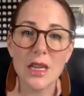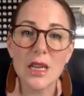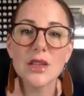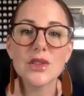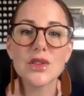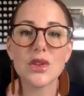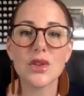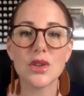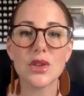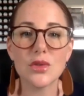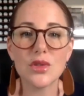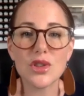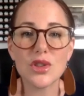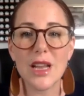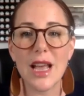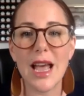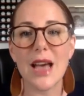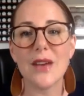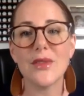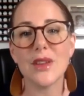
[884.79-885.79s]
So you should
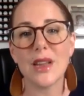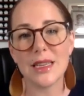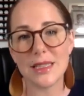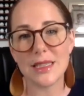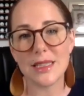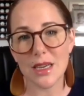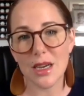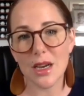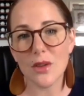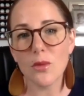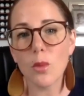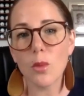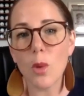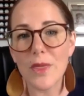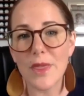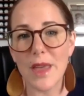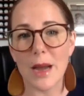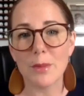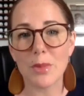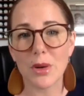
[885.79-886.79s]
have an idea of
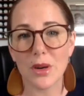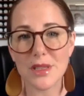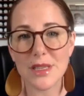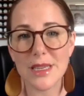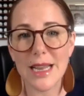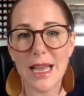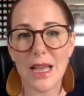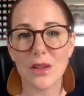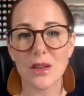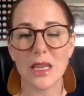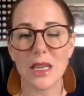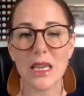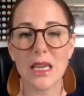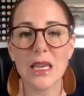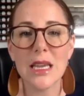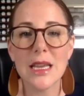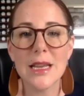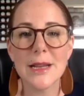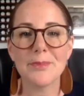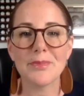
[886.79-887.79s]
what that personality